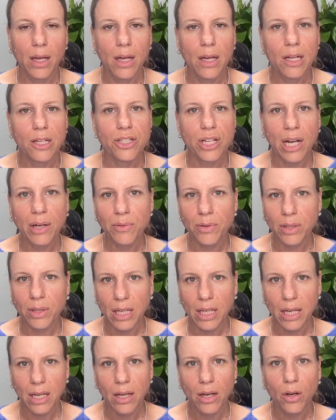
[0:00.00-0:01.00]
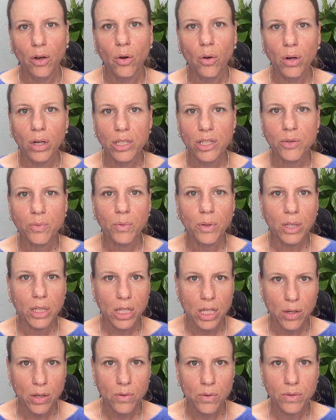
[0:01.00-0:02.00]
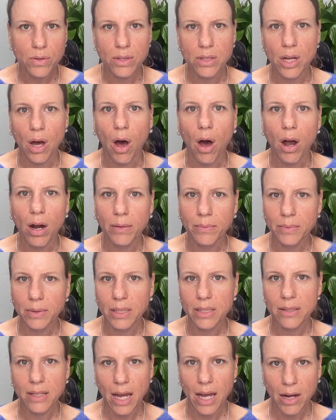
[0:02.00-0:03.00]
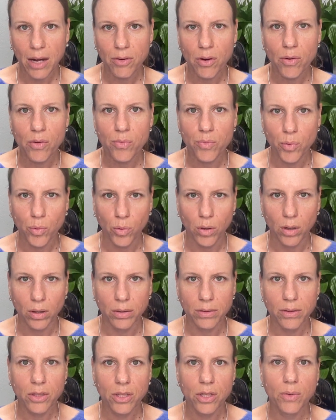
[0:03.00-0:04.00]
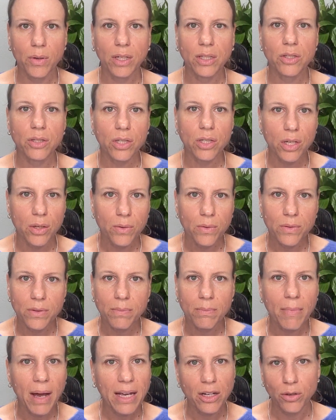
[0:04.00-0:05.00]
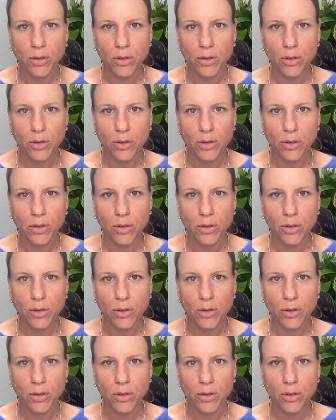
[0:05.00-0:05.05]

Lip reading: Generally, courts will use the harmless error rule to excuse minor